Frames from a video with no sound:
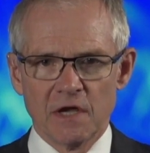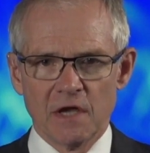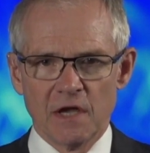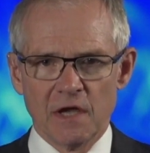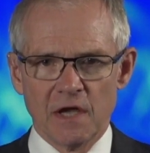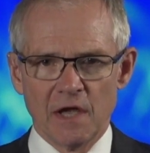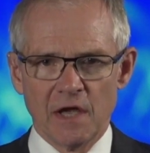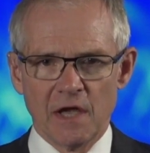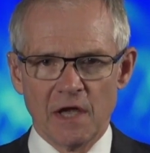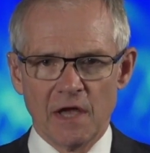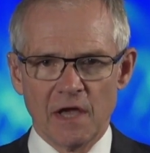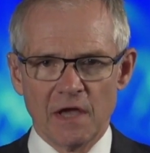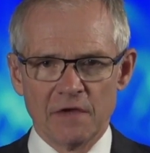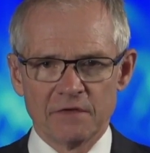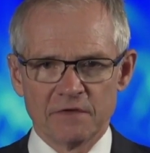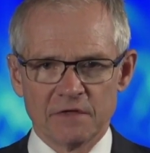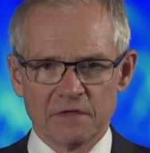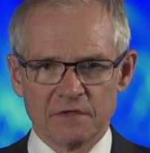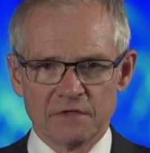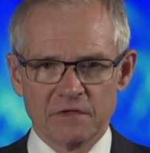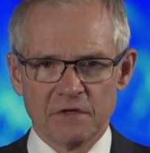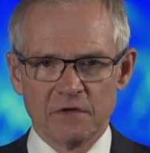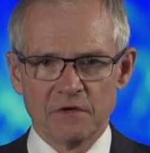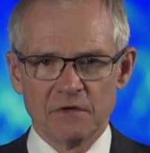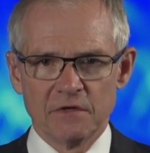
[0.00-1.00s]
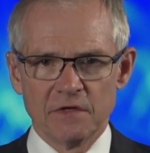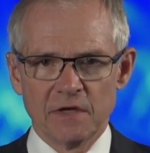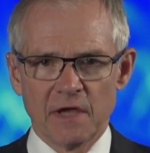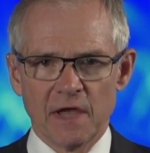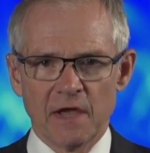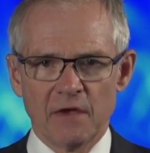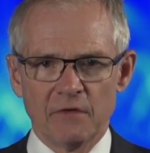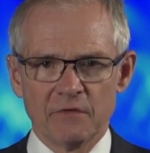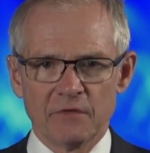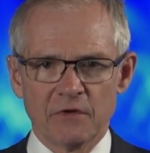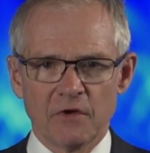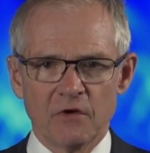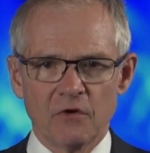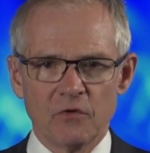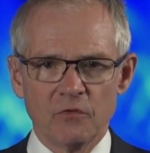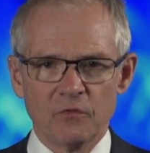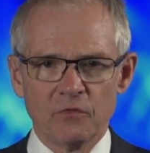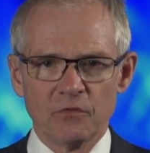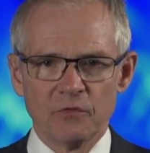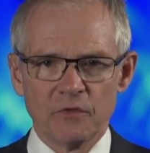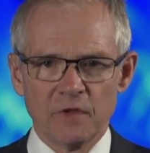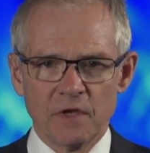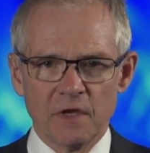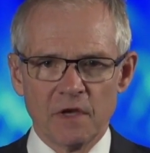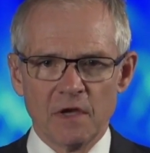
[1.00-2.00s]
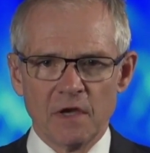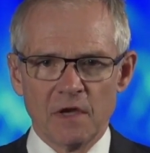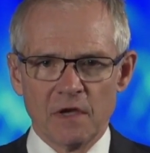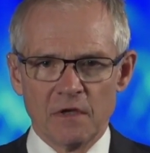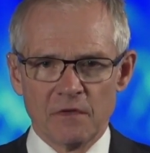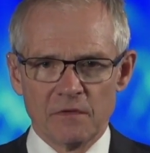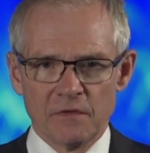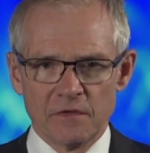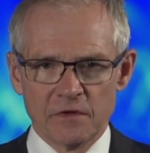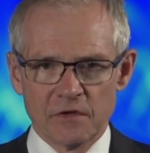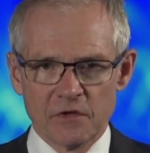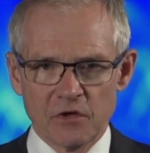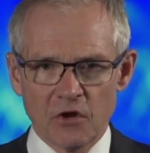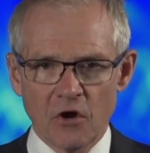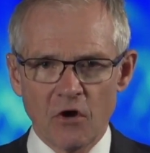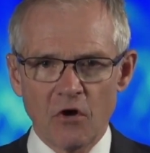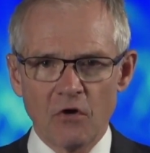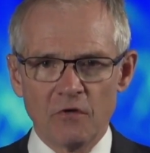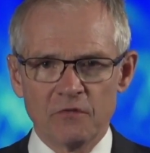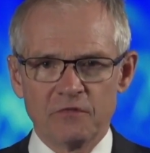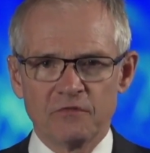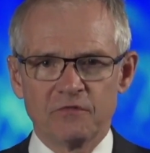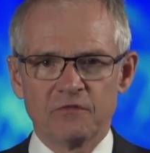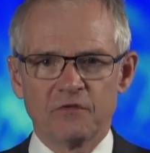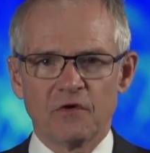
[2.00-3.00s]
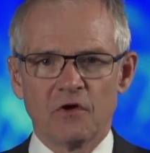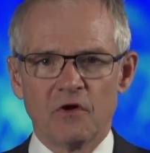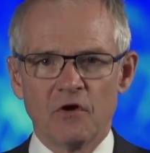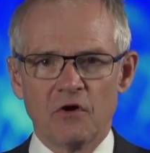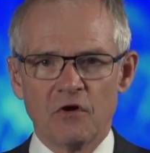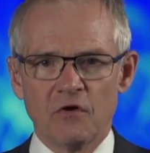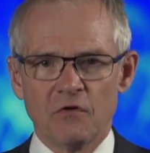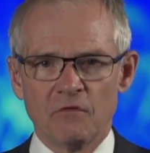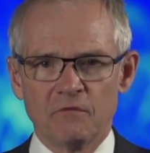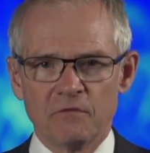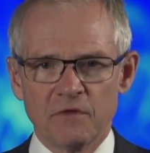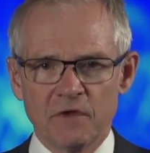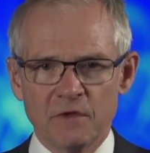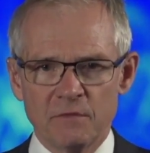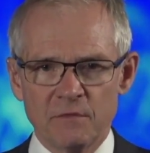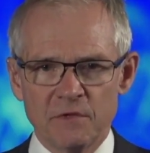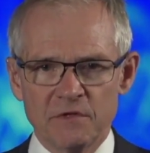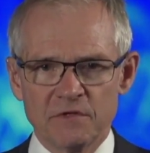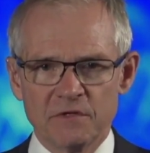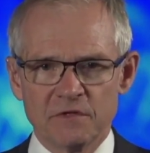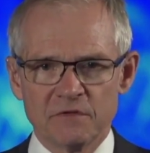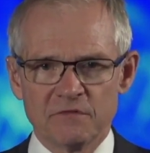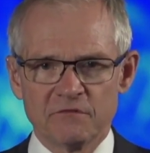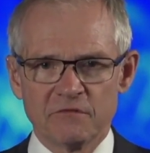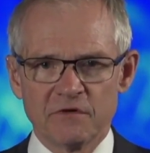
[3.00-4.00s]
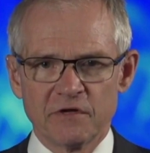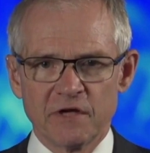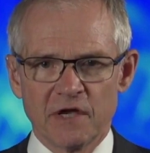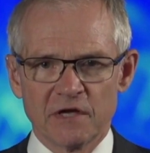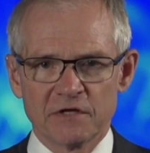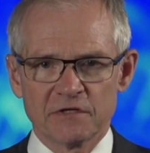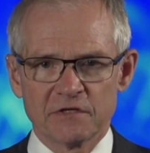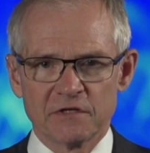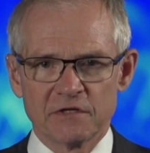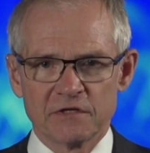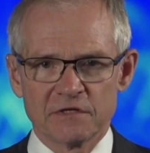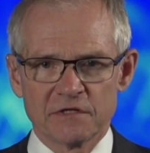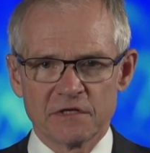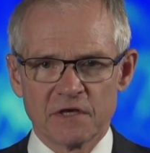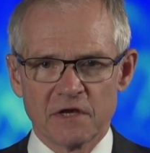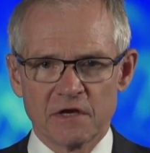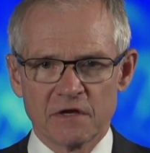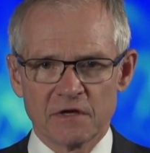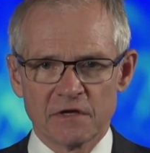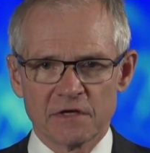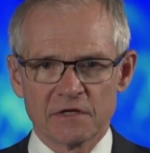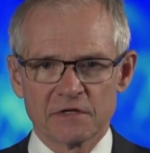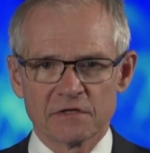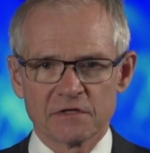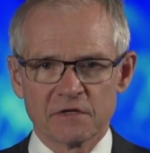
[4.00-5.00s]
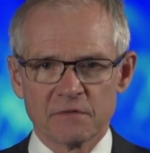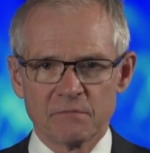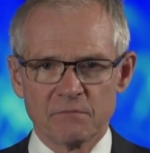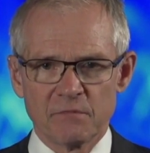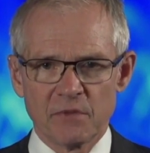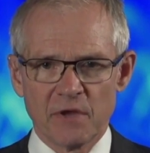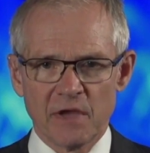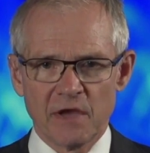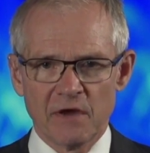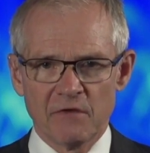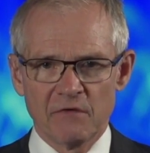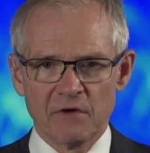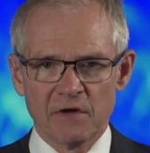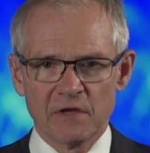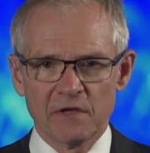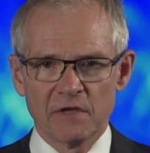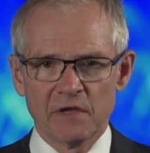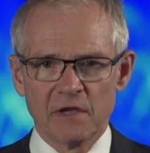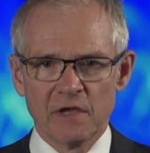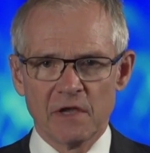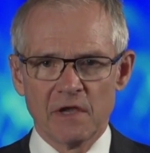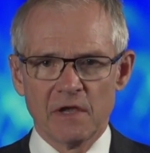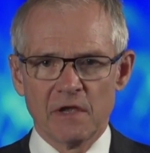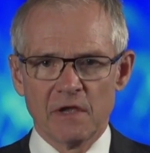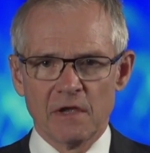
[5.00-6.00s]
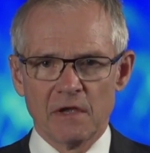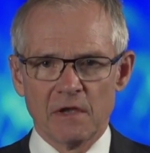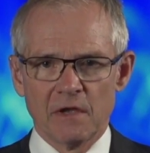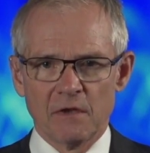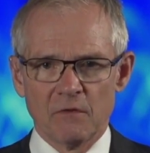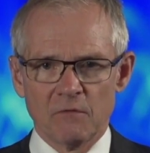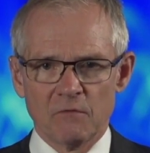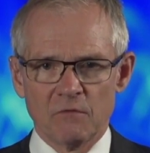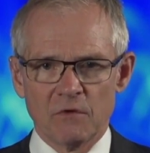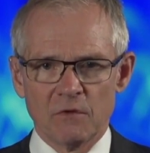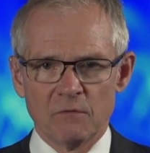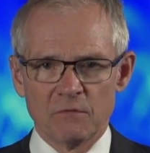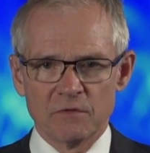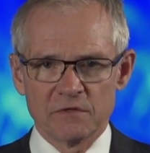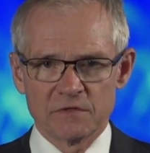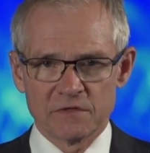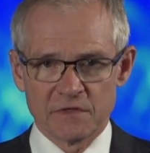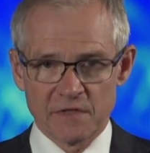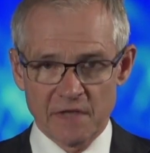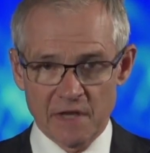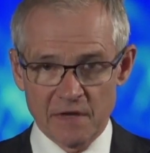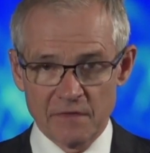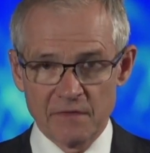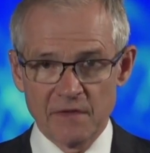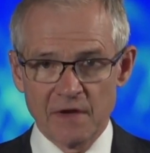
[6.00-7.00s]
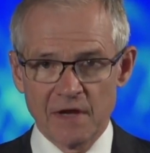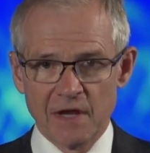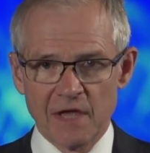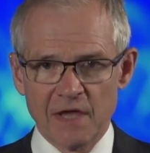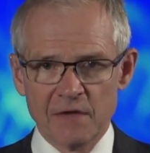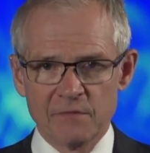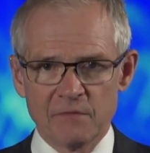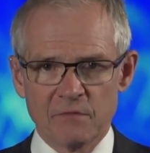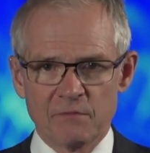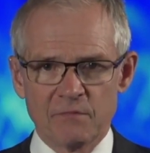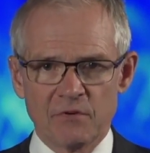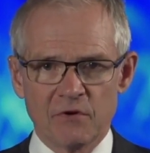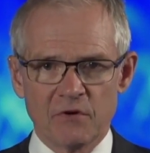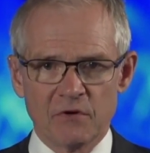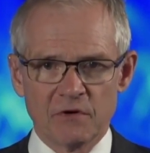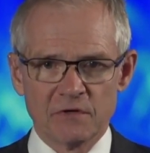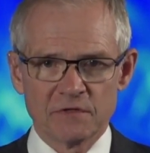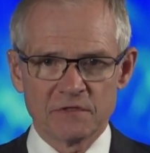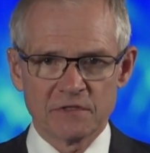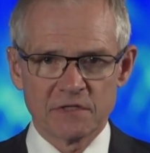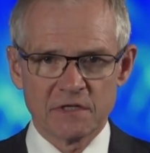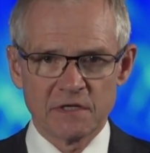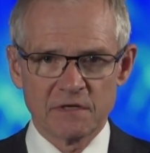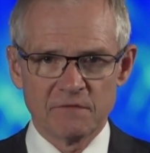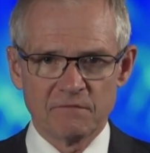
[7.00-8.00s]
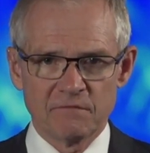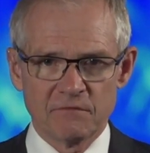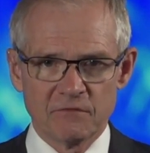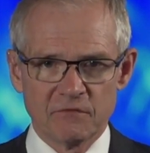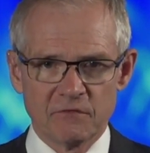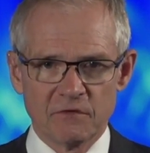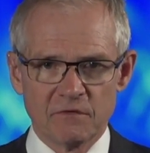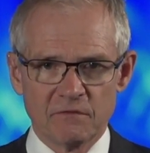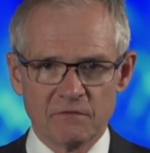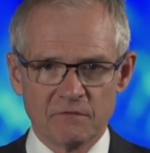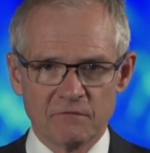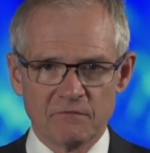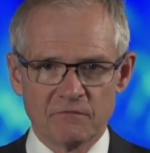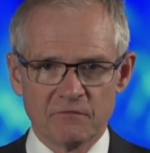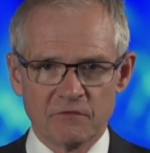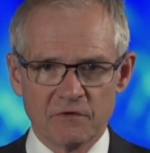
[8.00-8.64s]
as it turned out, on the cost of emissions reductions targets, comparing what was then the Labor policy for